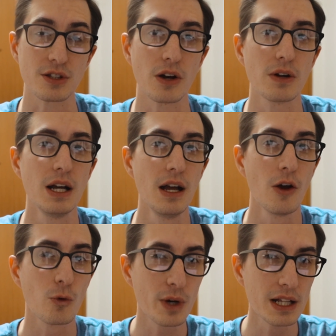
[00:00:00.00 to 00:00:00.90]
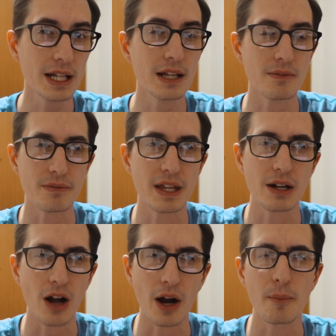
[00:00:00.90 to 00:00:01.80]
So really
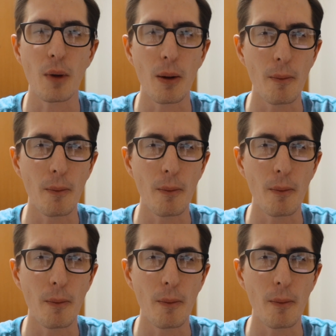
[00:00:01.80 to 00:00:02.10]
they are